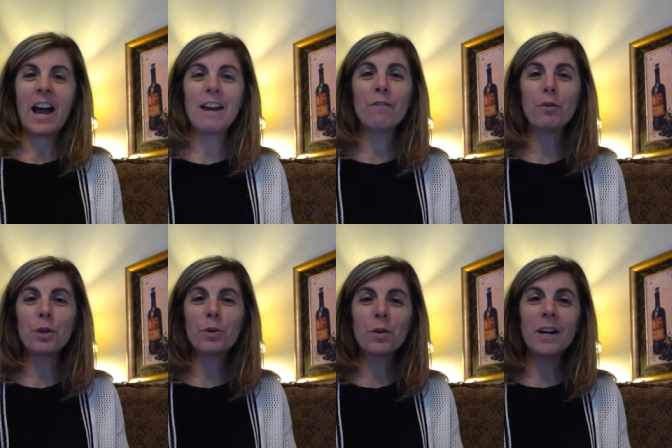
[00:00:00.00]
Hi,
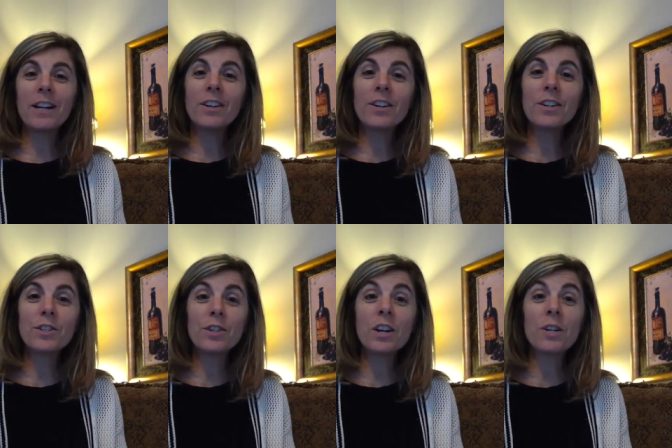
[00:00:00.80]
fourth
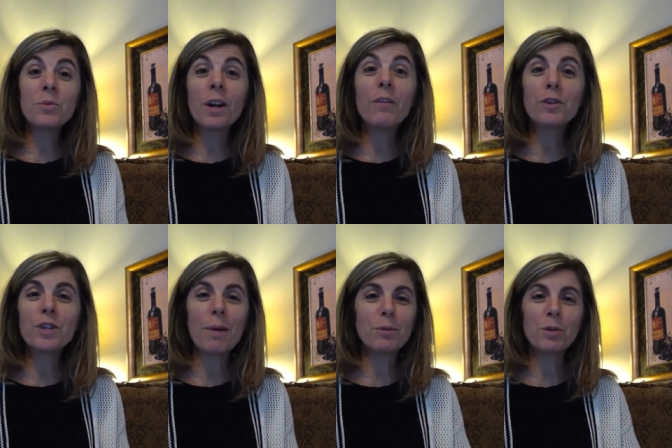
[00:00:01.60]
graders. You guys ready for
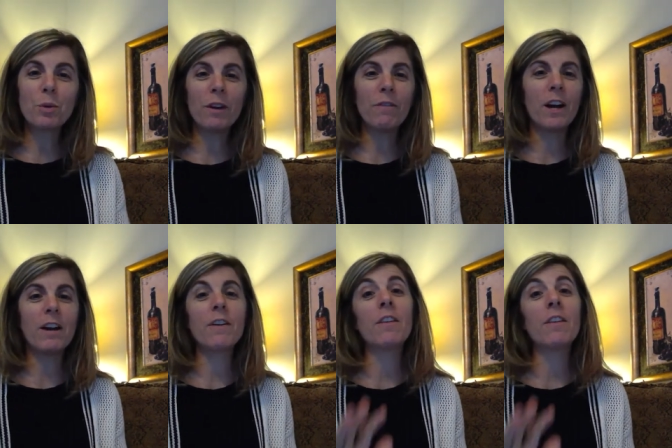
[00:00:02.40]
chapter 25?